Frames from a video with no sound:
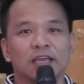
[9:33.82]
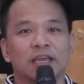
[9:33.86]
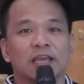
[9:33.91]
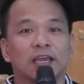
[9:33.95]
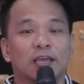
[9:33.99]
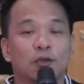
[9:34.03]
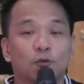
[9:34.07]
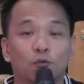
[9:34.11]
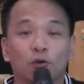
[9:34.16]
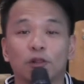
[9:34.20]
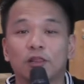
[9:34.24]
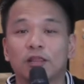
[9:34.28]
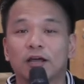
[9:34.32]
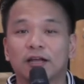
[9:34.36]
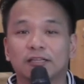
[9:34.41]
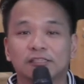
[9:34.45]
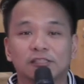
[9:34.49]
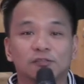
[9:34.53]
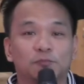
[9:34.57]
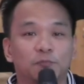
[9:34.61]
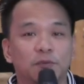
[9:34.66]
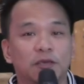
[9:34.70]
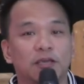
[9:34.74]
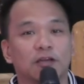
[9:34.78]
He will not
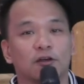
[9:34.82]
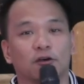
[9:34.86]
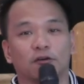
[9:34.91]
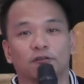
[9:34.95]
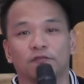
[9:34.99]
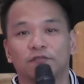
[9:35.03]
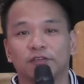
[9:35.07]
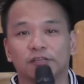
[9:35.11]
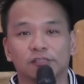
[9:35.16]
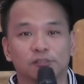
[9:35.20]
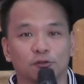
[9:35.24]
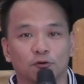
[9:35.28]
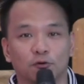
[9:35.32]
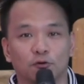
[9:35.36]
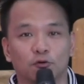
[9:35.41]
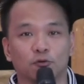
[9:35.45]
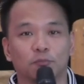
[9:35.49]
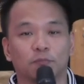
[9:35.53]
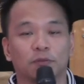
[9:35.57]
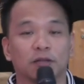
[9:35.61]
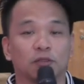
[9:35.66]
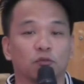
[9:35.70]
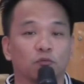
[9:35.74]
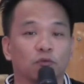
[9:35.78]
speak of His
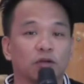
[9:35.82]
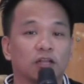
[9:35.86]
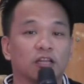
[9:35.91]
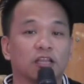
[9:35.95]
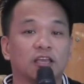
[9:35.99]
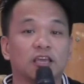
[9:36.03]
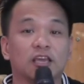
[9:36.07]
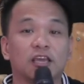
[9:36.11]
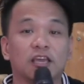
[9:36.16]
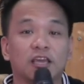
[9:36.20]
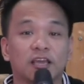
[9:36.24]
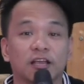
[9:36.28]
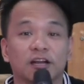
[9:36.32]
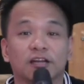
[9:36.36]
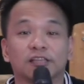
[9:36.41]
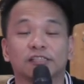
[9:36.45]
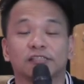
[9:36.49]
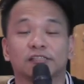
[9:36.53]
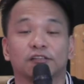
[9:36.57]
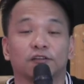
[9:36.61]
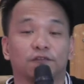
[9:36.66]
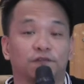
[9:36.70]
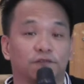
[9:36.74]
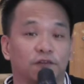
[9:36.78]
own, but what He hears,
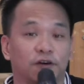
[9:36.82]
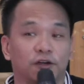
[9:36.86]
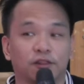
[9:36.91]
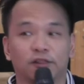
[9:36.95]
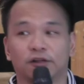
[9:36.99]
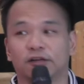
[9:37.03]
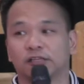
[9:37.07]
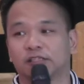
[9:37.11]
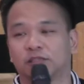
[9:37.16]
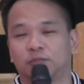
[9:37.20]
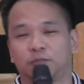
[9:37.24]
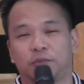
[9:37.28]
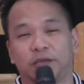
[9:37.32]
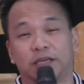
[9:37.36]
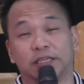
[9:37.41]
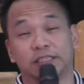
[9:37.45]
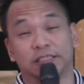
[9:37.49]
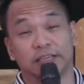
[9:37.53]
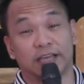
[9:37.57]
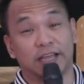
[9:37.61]
the Father speaks.